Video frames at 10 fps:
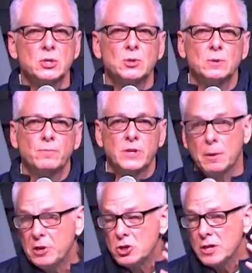to. Got
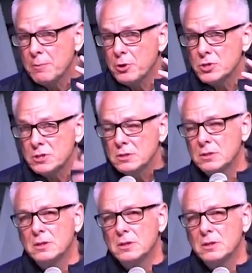a picture of that person?